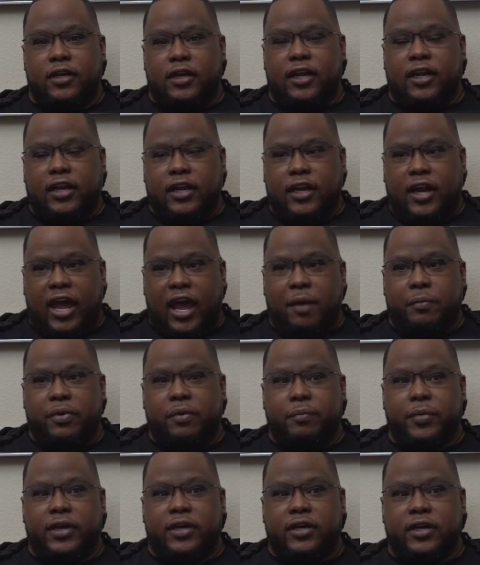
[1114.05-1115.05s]
saying? It it
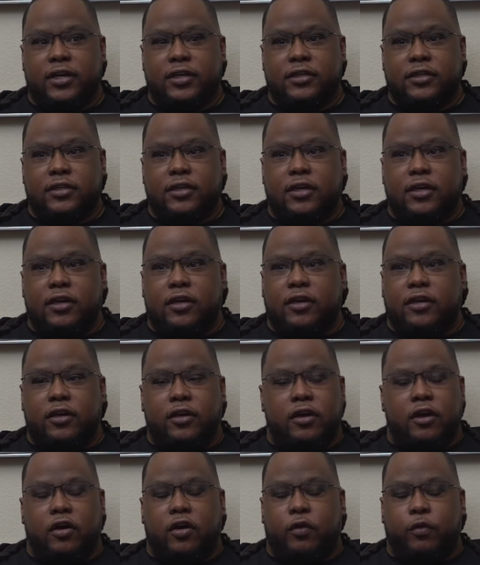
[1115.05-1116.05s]
happened because you
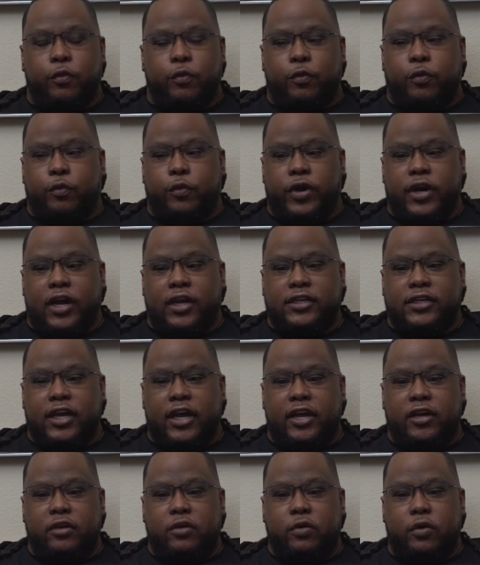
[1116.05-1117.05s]
know, when I
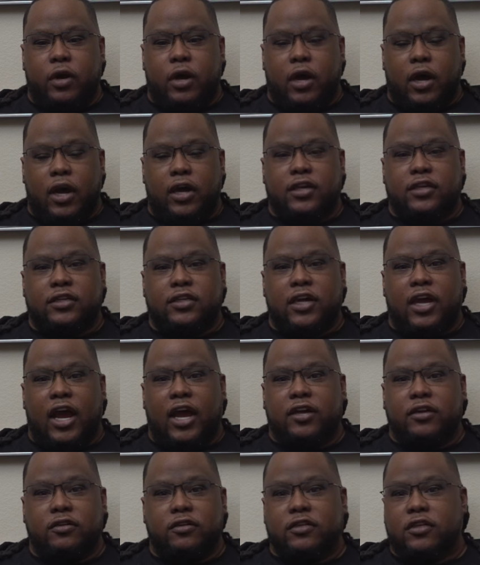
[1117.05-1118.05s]
tell you honestly, I
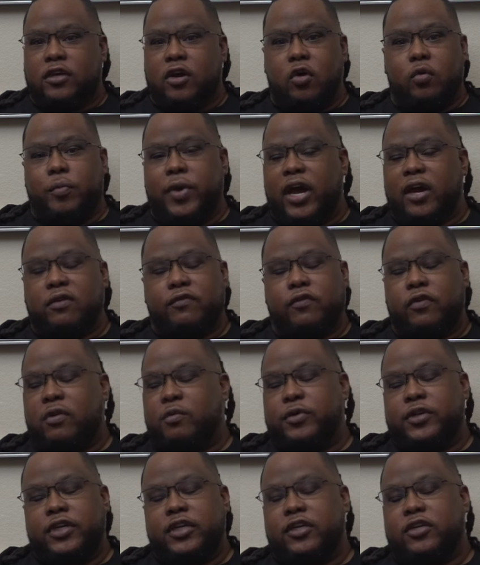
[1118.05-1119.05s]
used to go back and forth
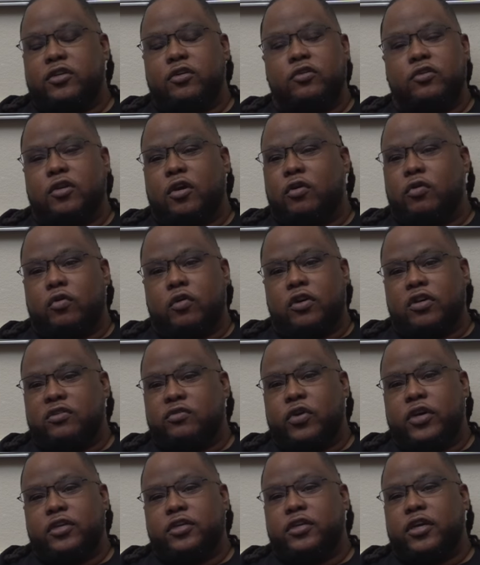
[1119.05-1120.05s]
with these dudes on Grudge
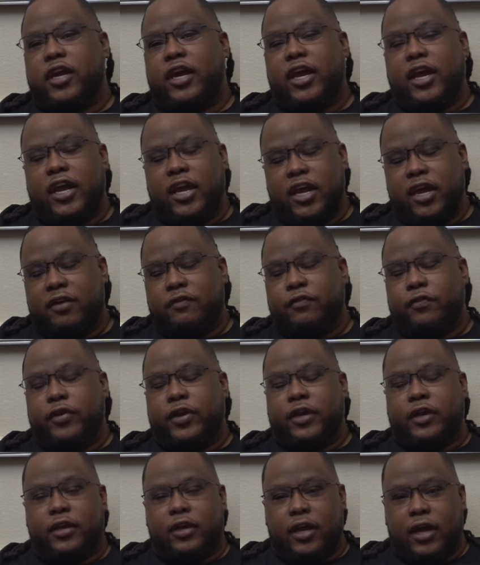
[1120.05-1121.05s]
Racer every
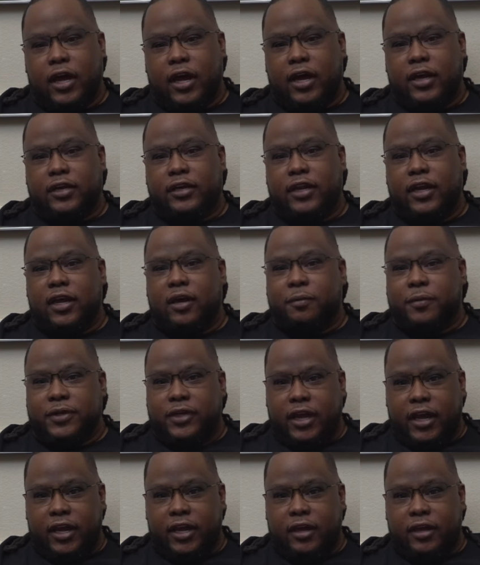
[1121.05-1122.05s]
goddamn
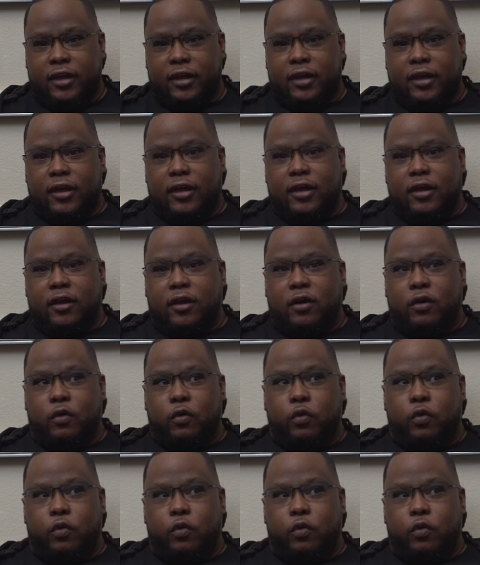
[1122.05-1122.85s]
day. Mm-hmm.